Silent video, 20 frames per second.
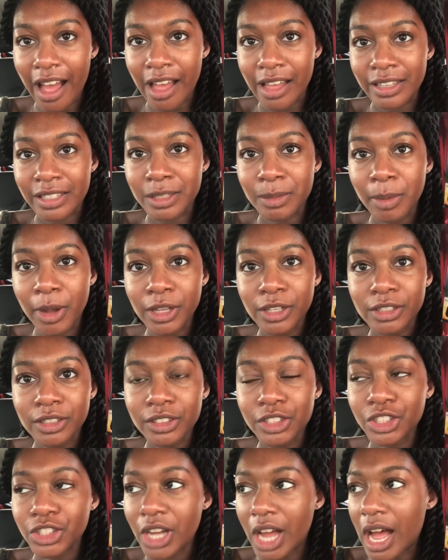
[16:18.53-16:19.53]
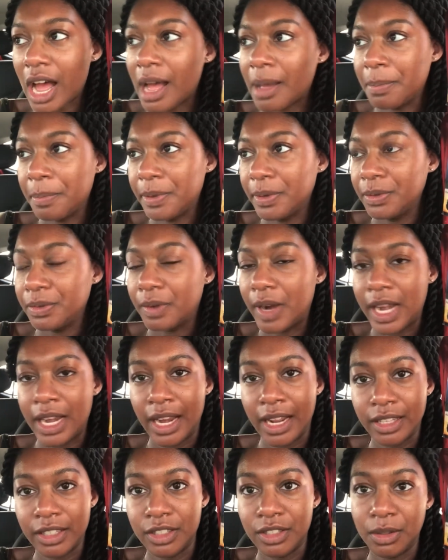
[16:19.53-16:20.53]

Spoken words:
small shop right next